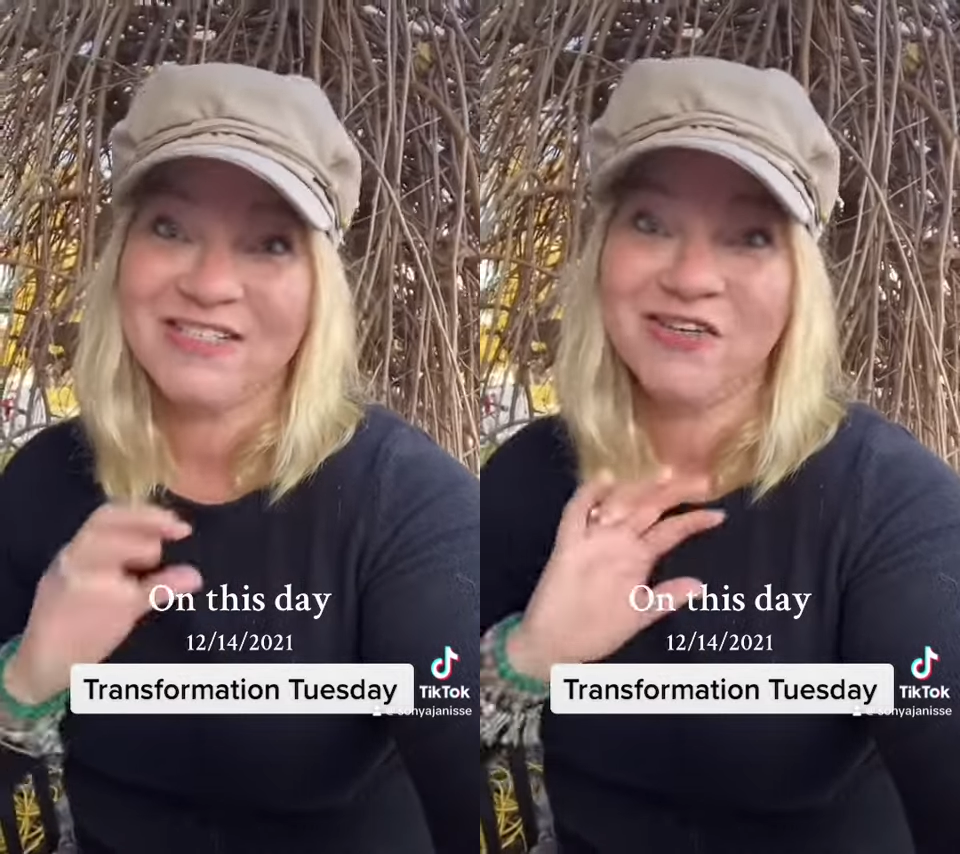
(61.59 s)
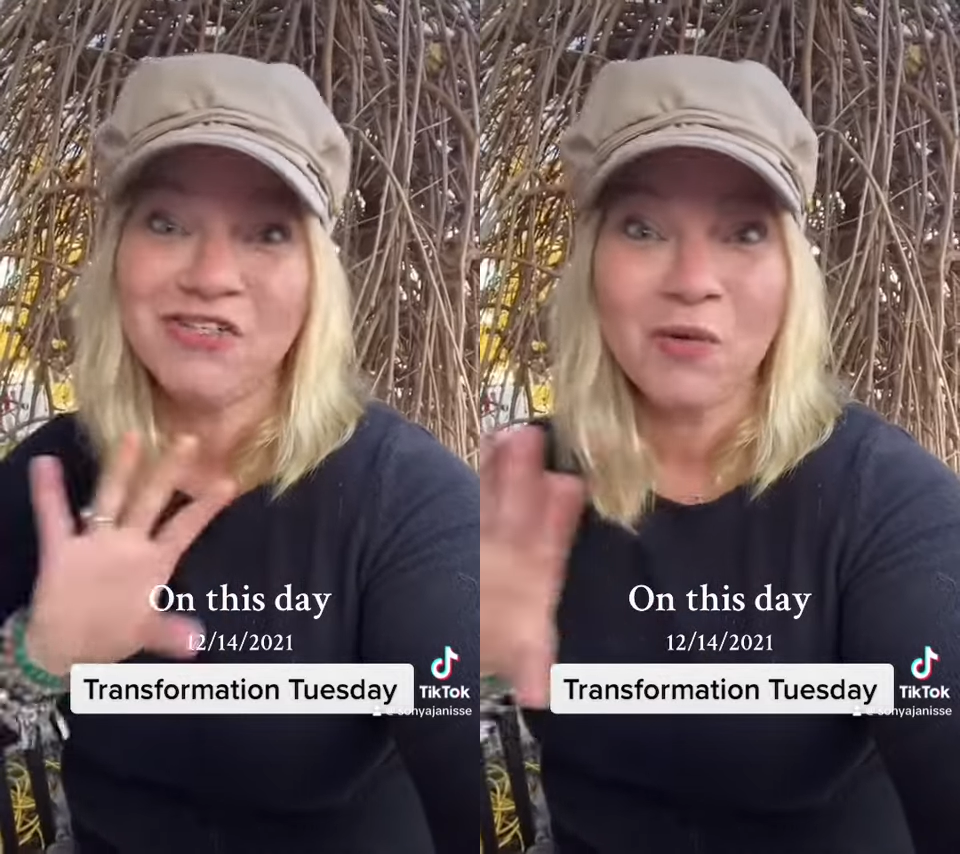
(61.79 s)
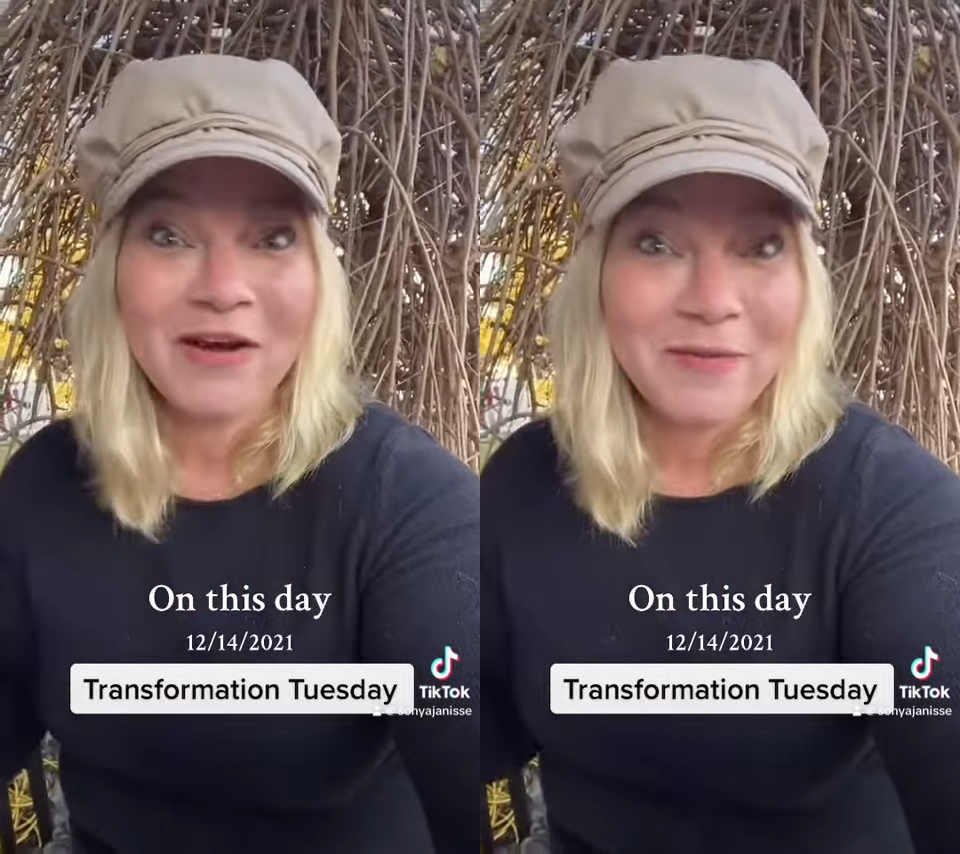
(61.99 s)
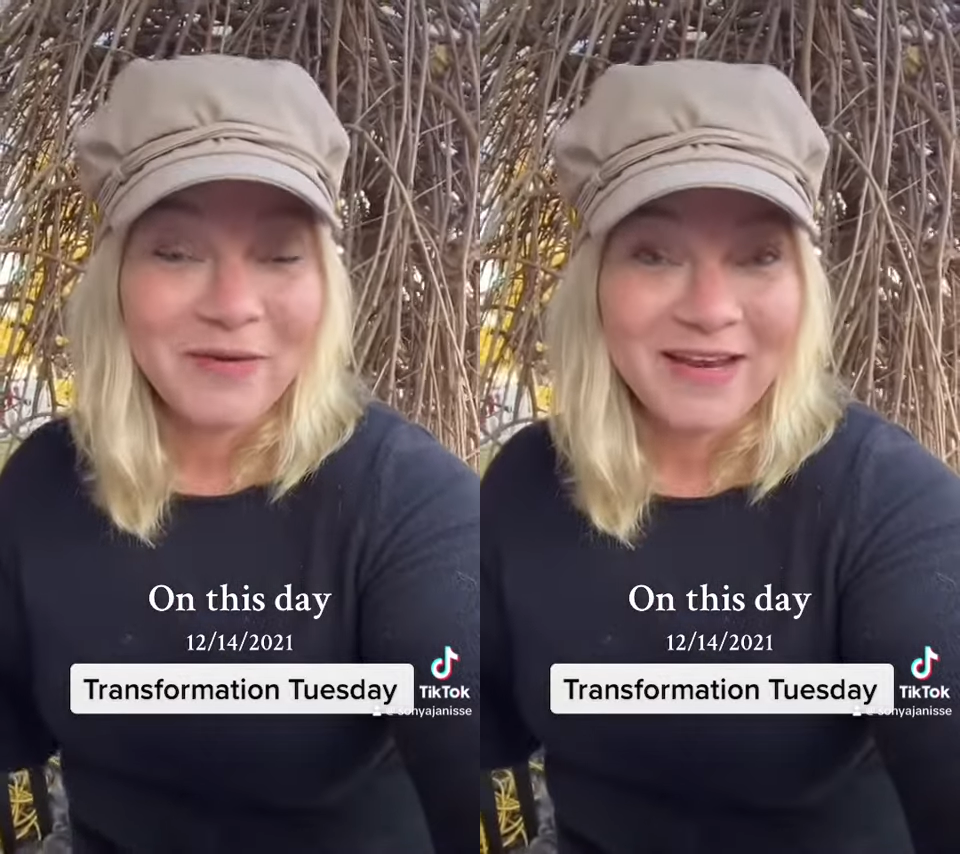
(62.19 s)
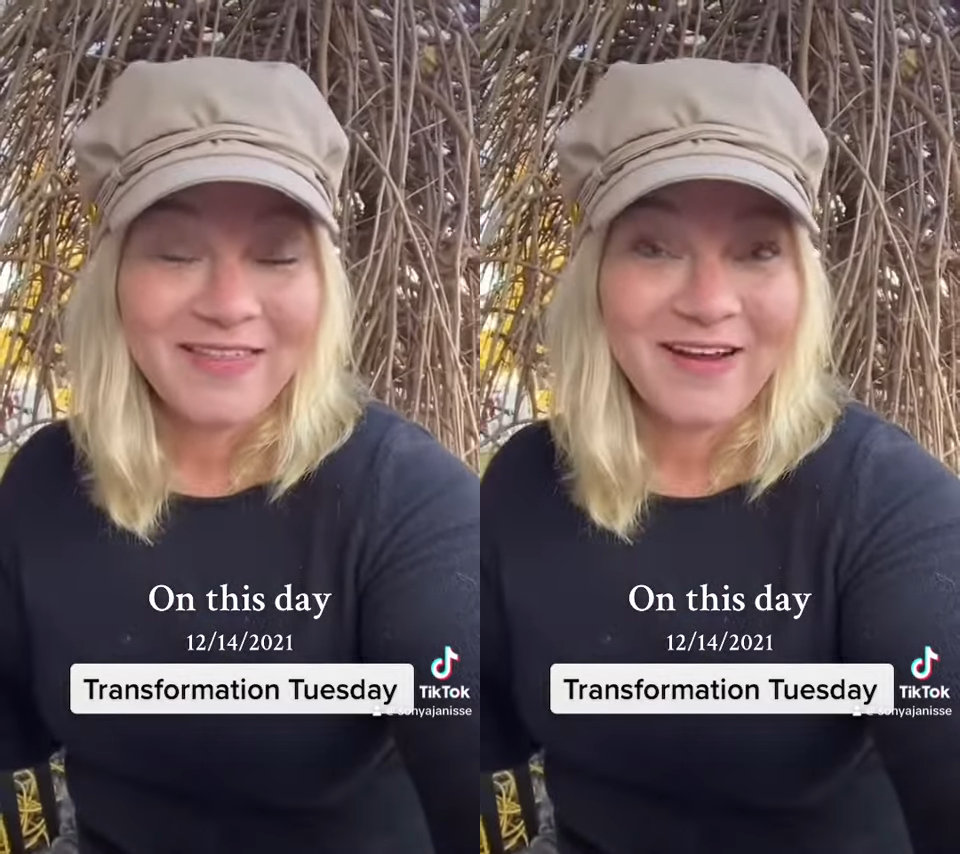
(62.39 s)
There's quite a
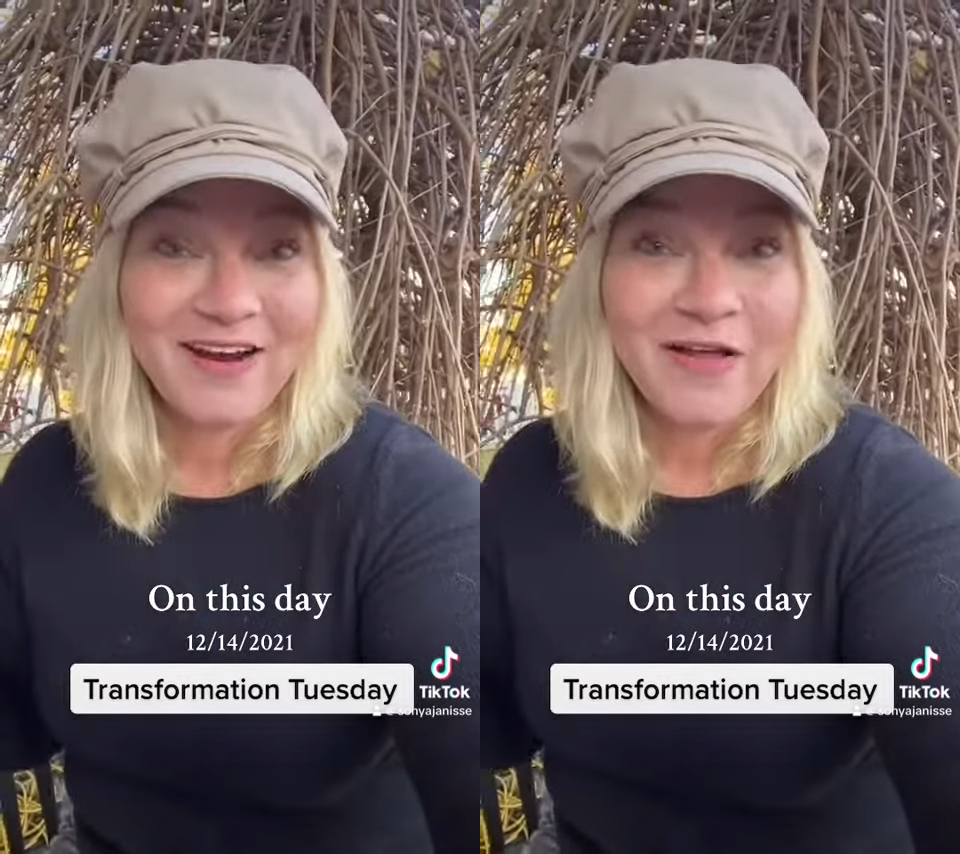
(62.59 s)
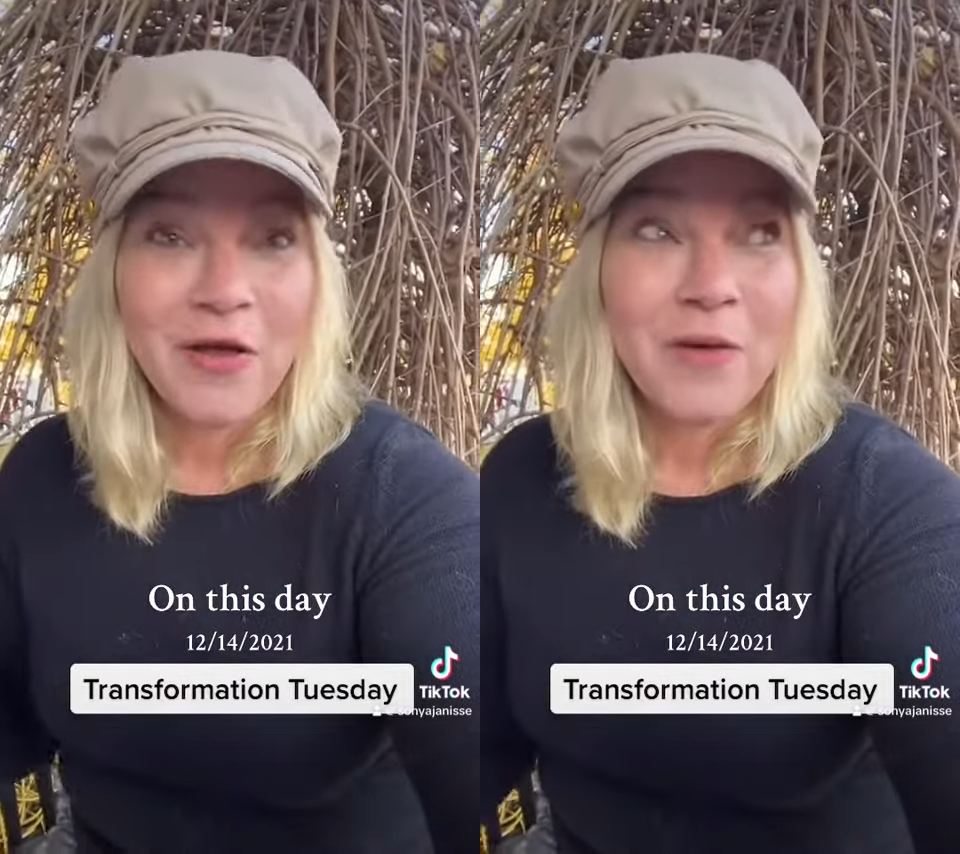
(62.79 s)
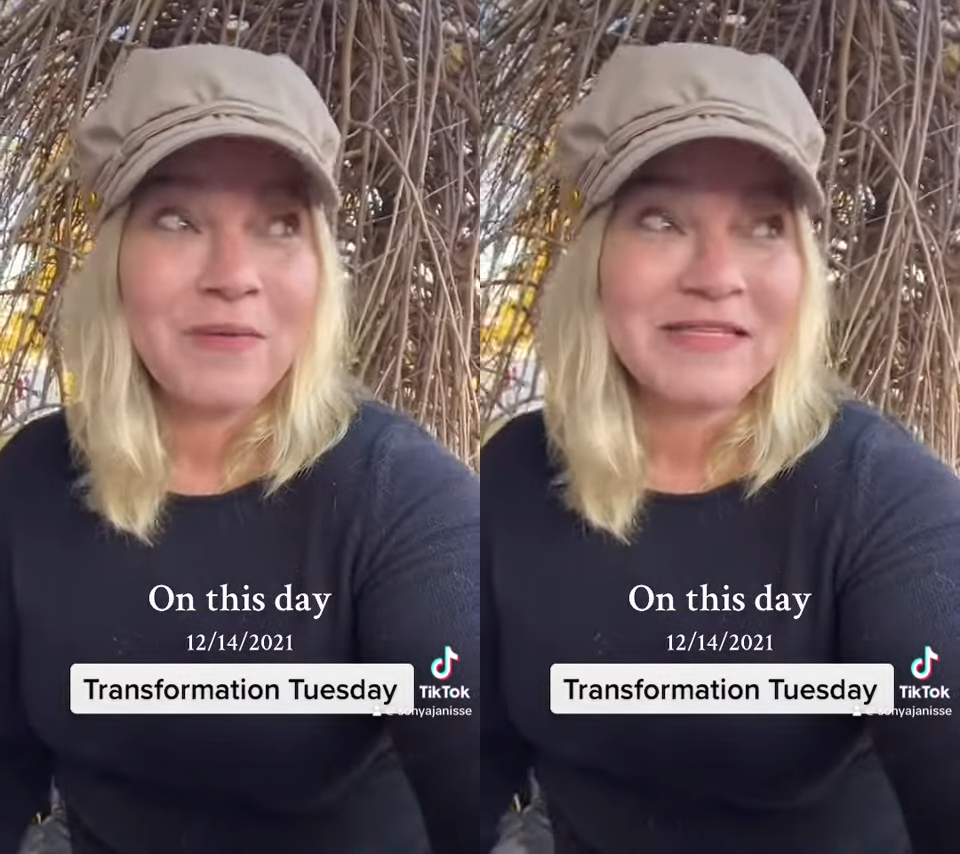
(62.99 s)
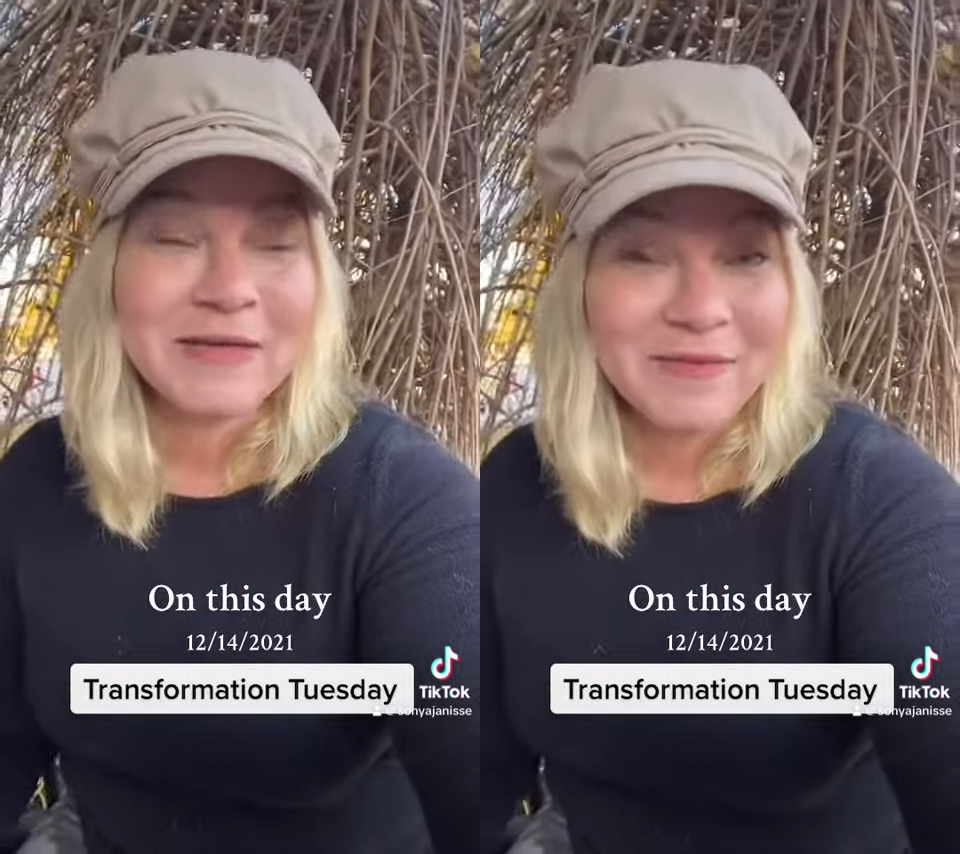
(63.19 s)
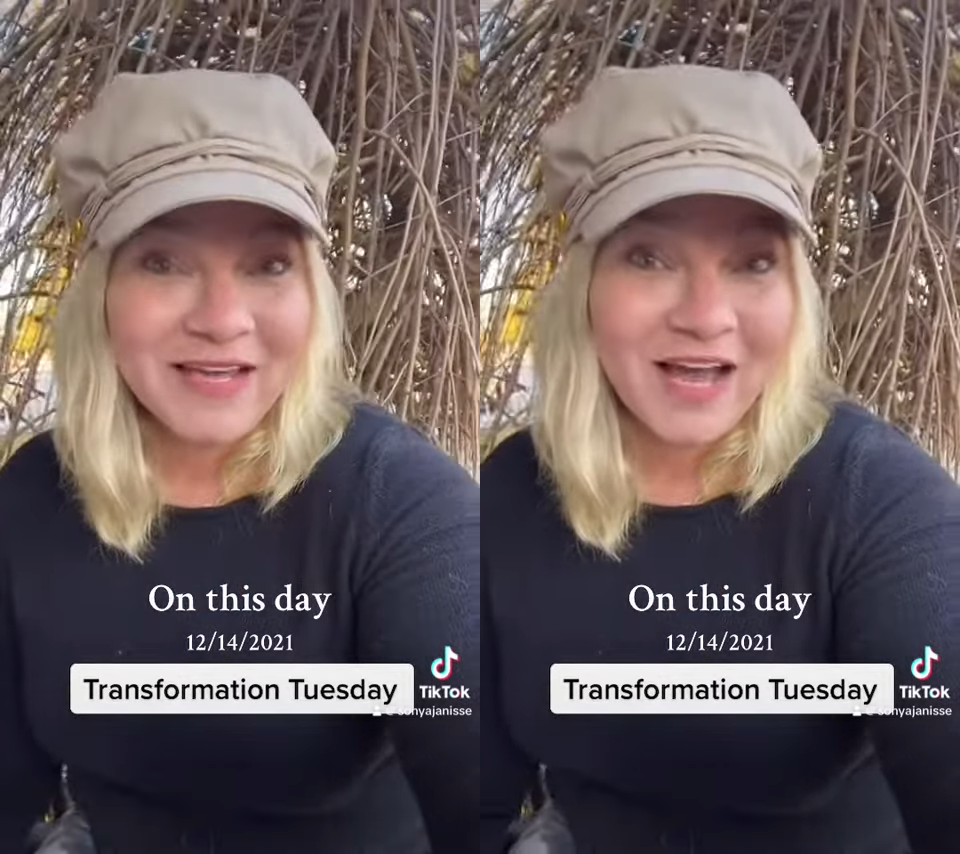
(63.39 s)
bit in there. But
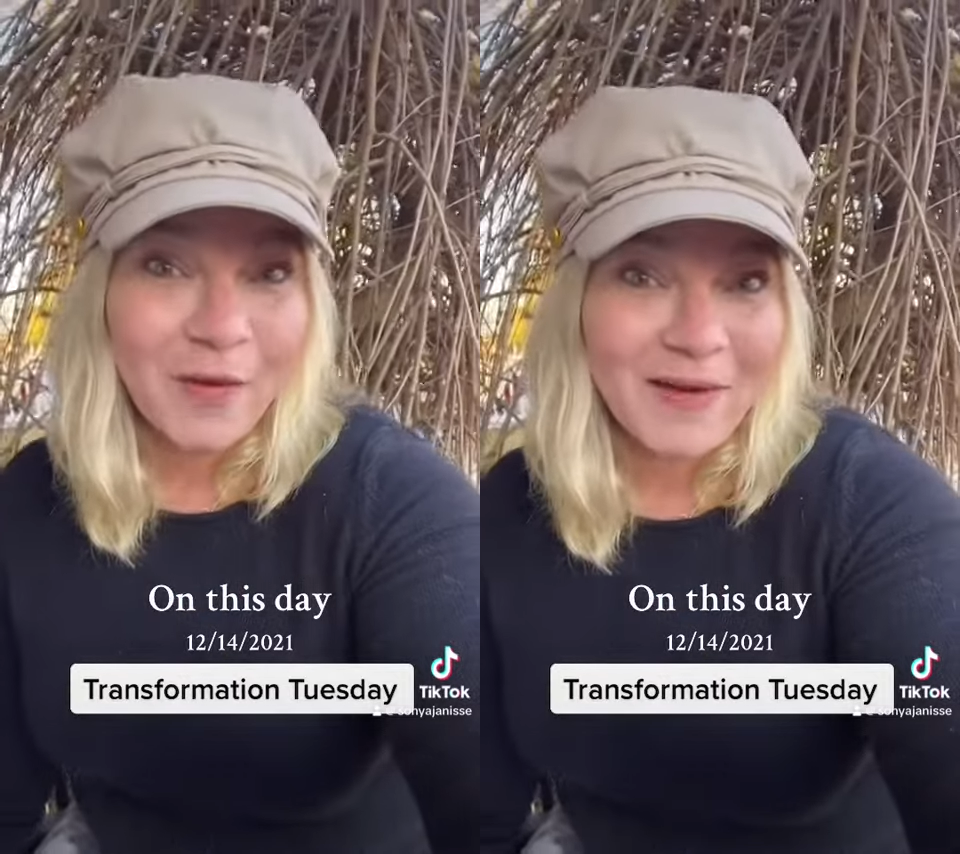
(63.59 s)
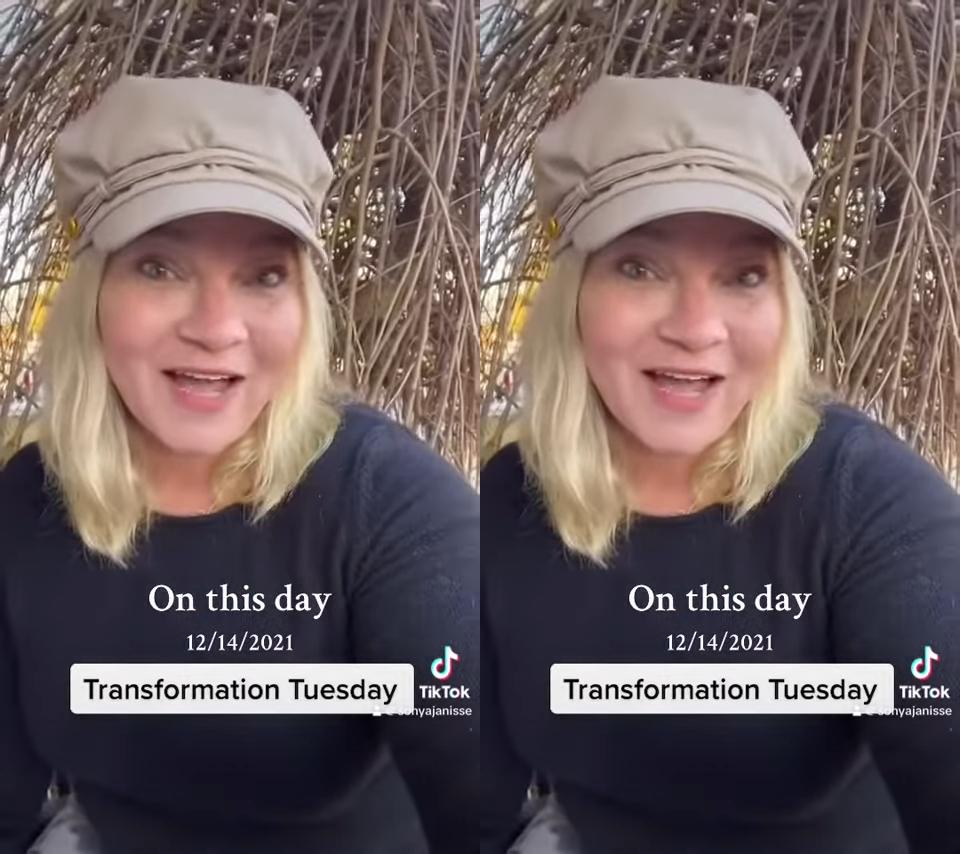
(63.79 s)
something caught my